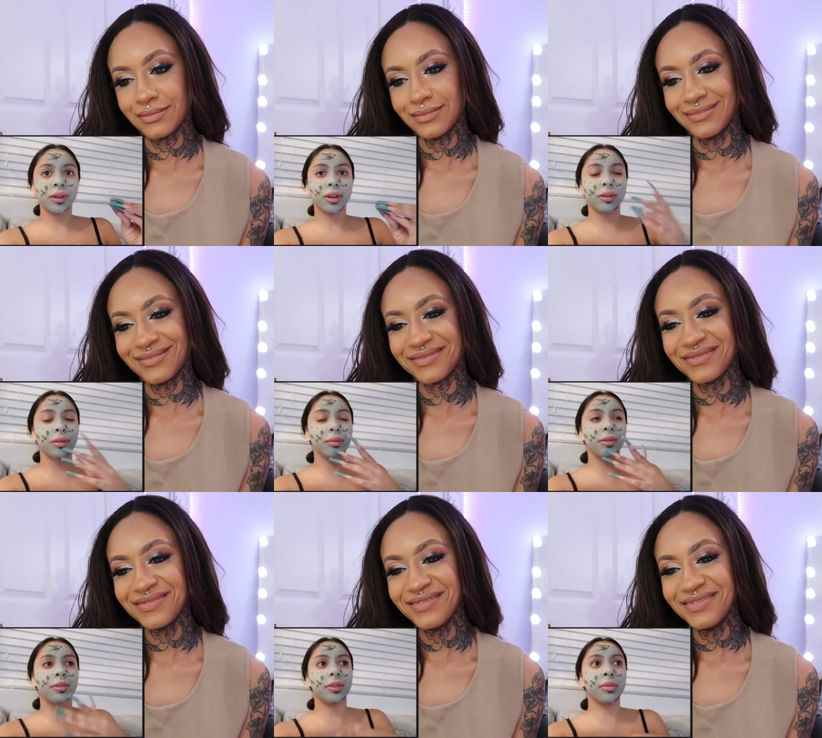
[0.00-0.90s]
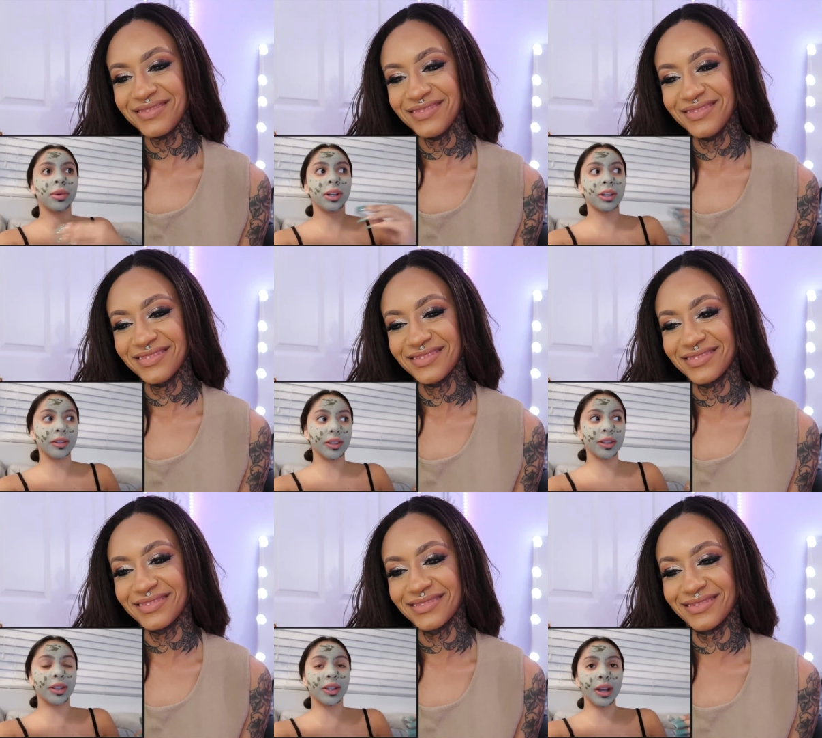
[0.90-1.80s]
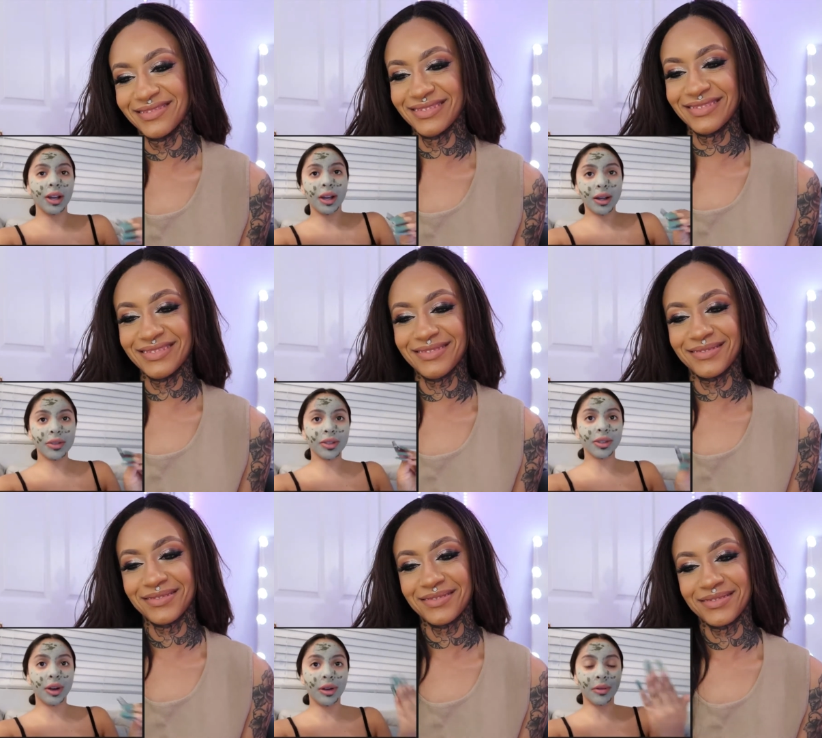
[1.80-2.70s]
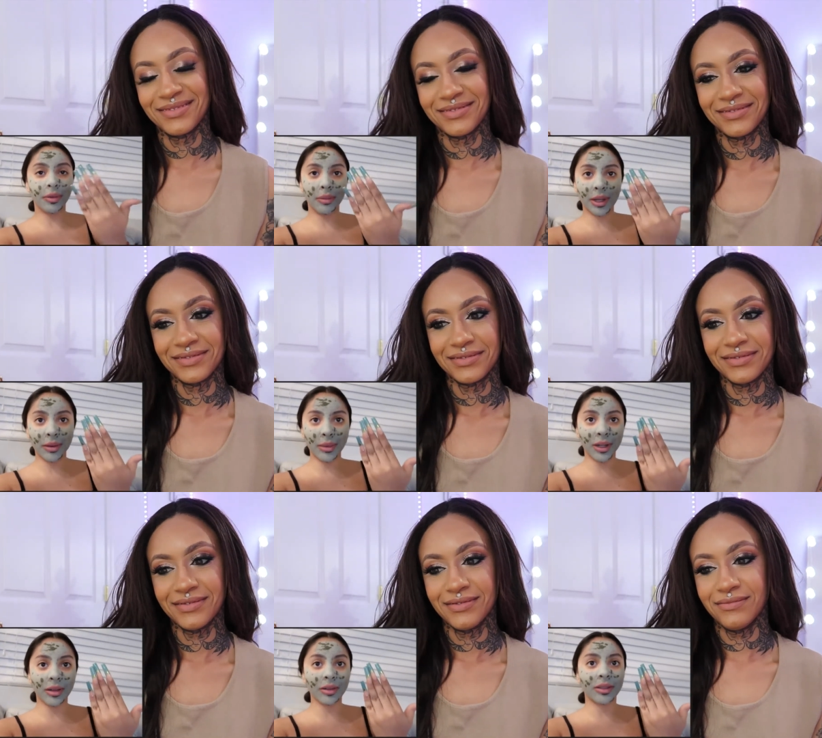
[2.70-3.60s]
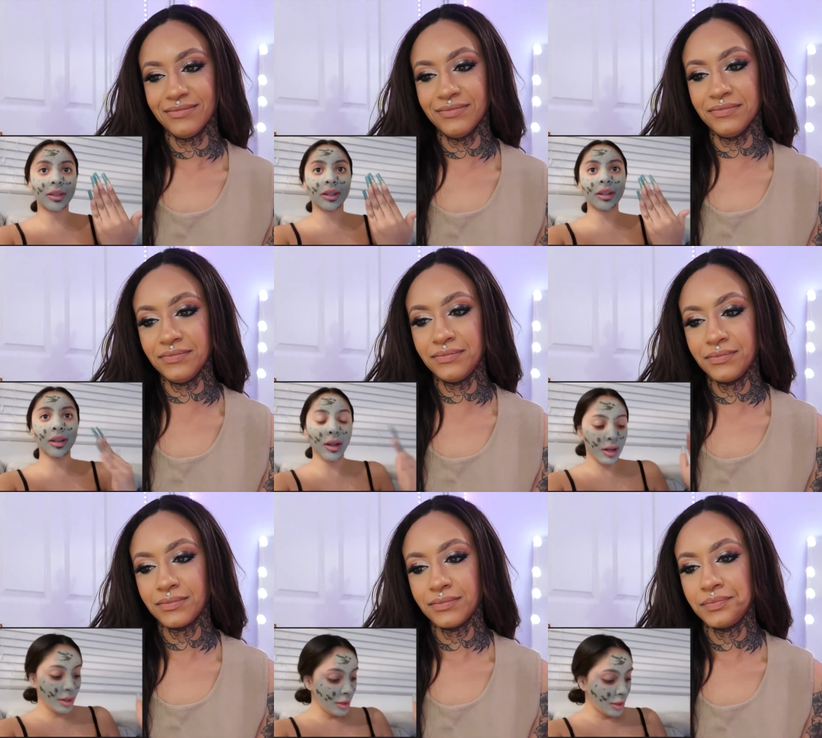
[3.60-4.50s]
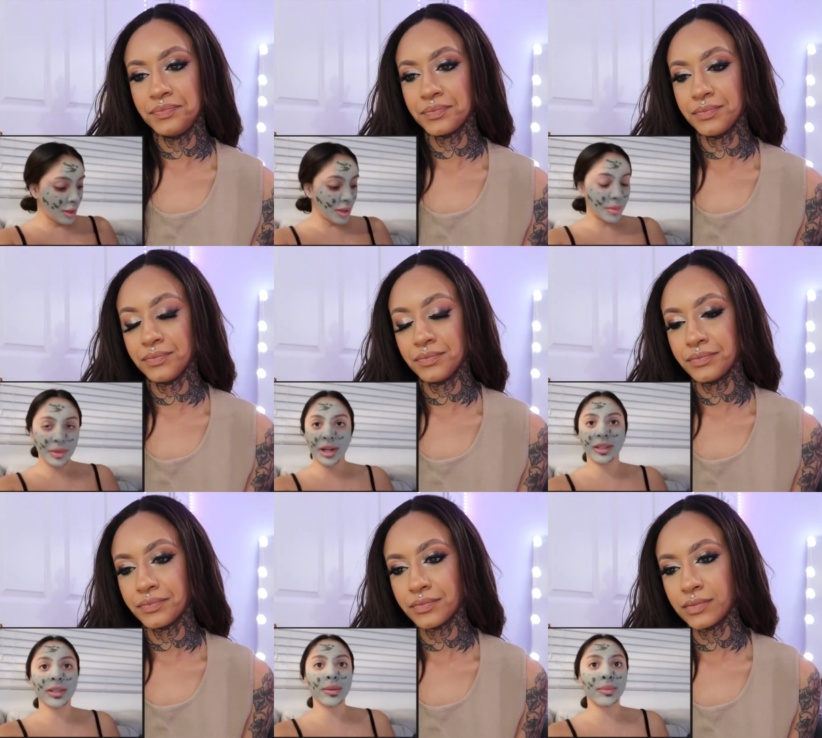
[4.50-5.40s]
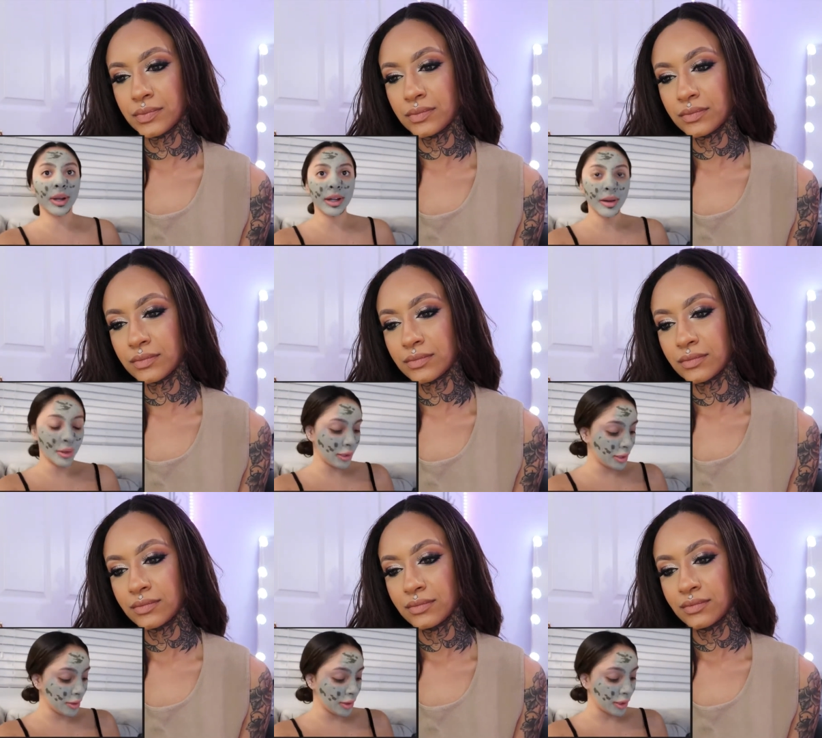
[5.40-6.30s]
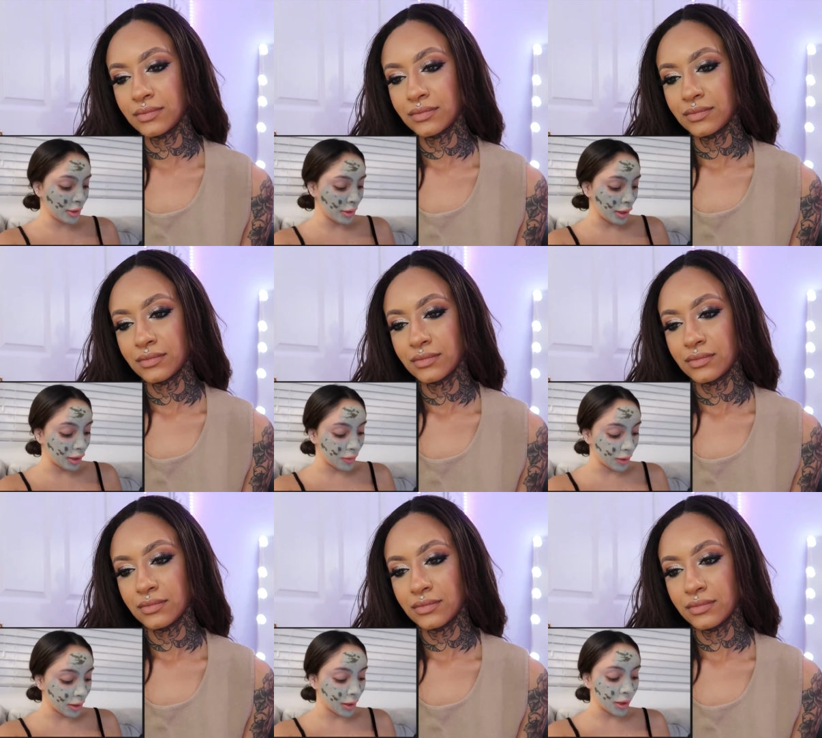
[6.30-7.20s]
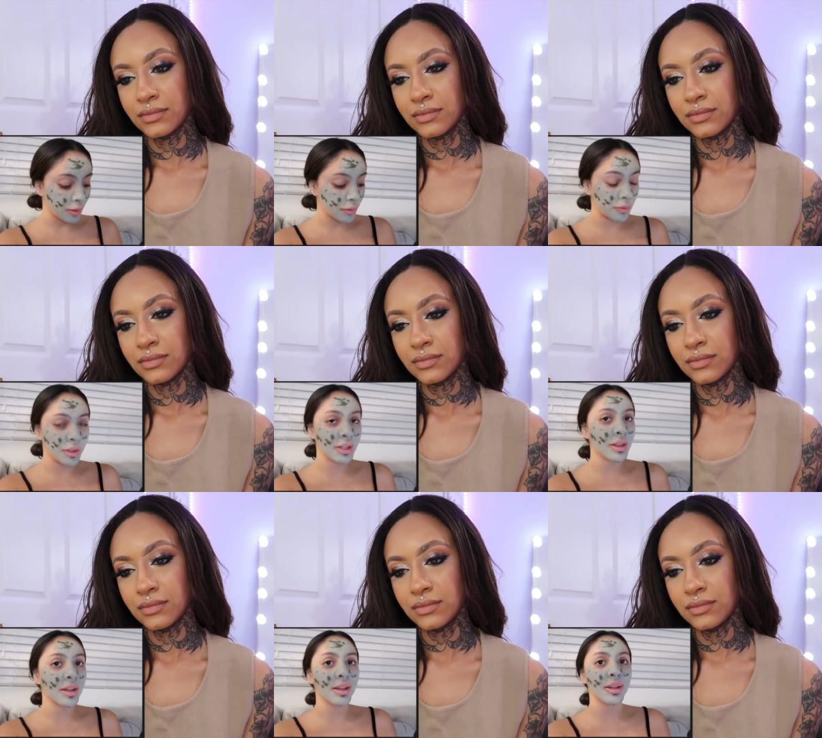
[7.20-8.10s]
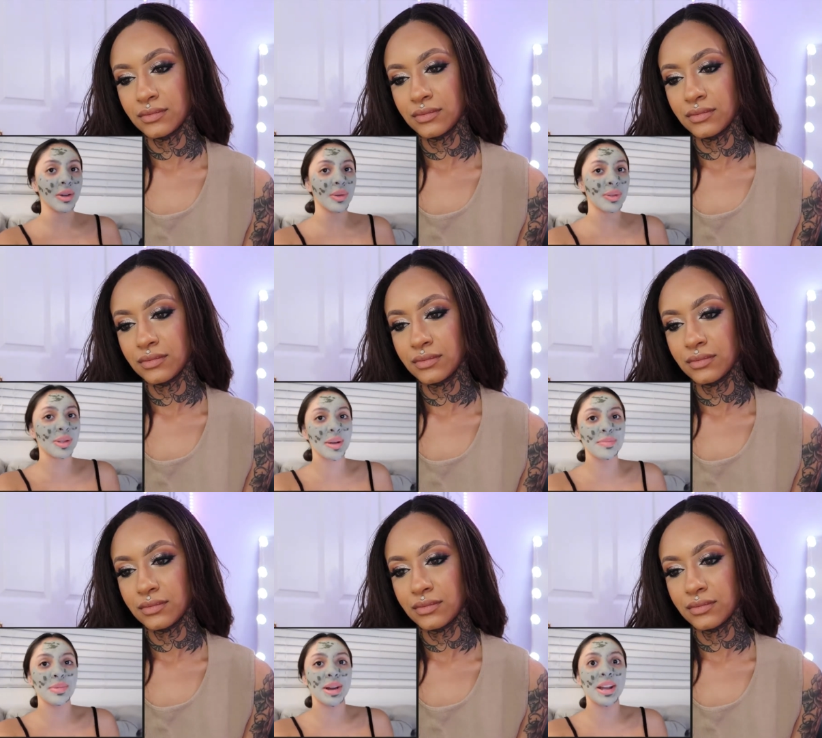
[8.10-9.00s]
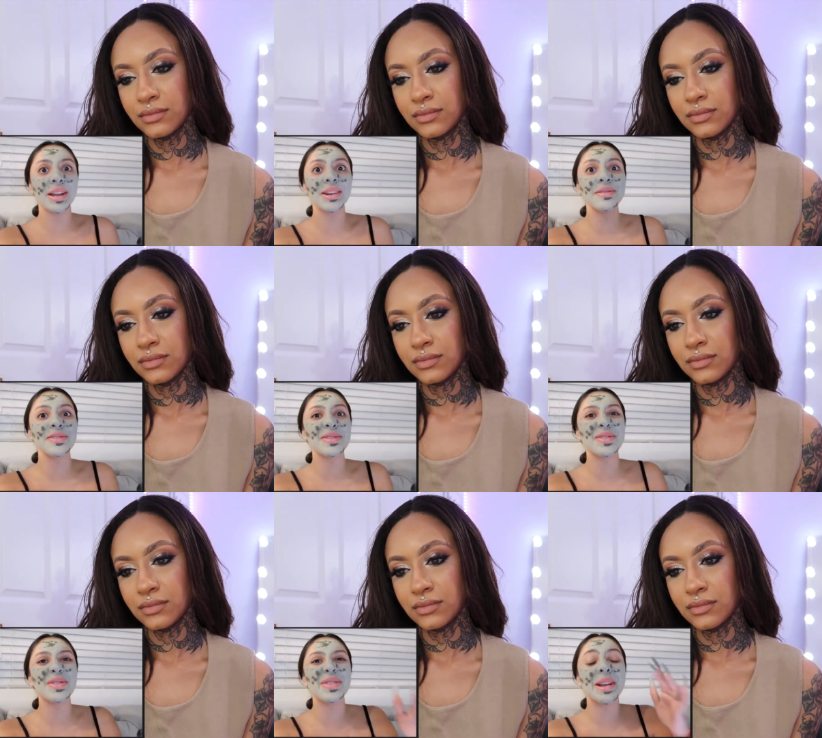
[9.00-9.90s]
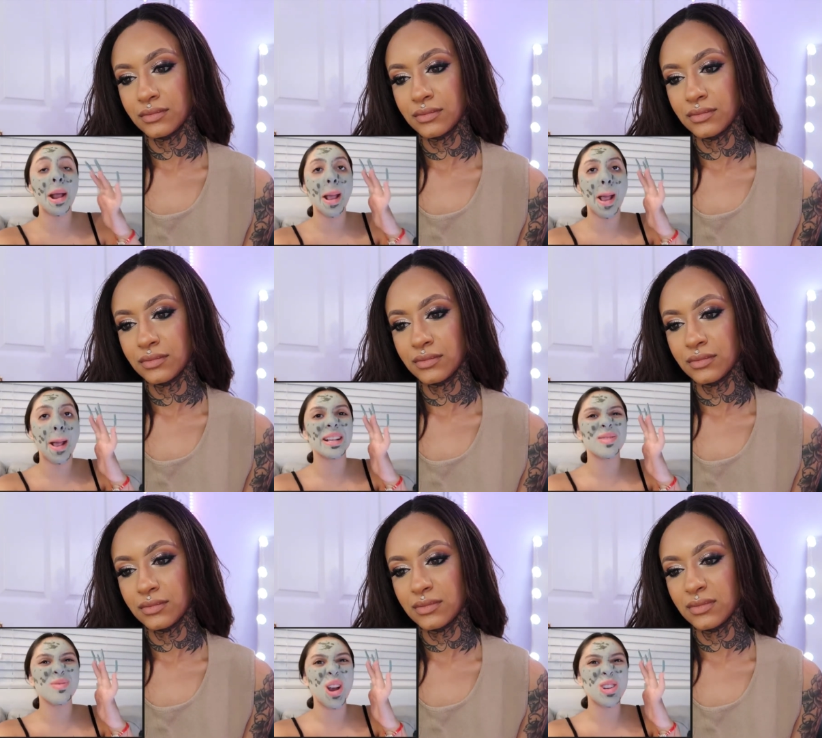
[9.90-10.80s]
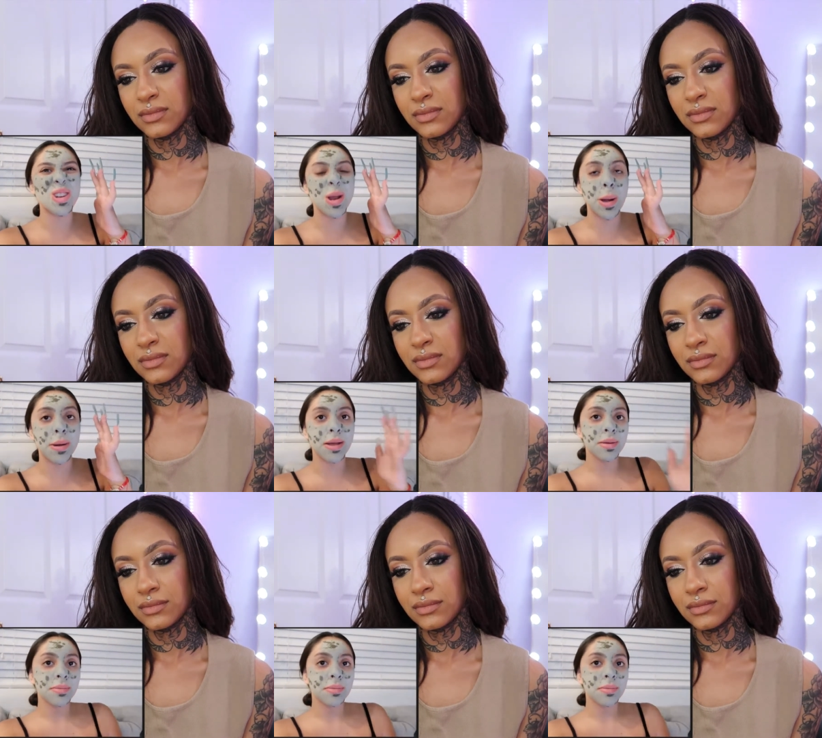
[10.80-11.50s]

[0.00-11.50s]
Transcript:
Speaker 1: I couldn't even move it, but anyways, I just got home from getting my nails done. And I'm texting Benny right now, and I have a feeling that he knows I'm pregnant. I can't even show expression.